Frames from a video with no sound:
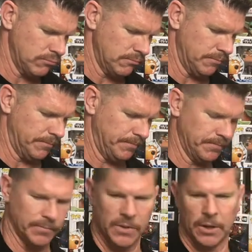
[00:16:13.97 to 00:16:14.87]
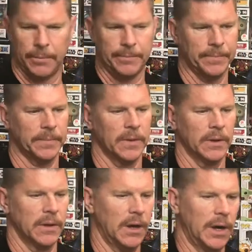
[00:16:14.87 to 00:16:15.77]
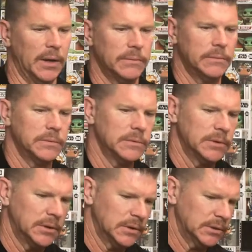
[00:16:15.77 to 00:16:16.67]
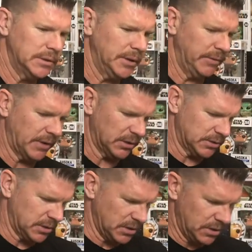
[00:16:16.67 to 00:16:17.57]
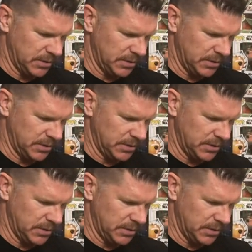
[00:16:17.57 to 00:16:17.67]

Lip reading: Vietnam. No. Alright. Mini voucher.